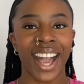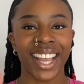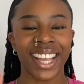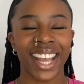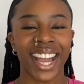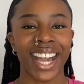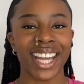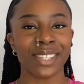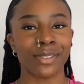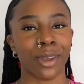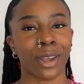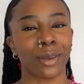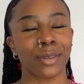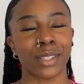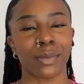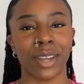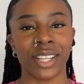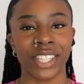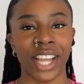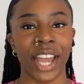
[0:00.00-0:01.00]
Hi guys,
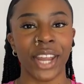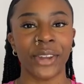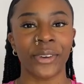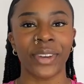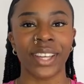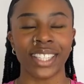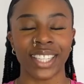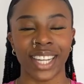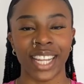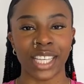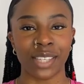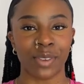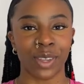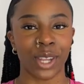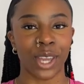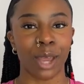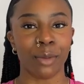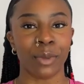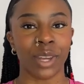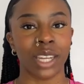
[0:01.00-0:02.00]
welcome to my channel. In today's video,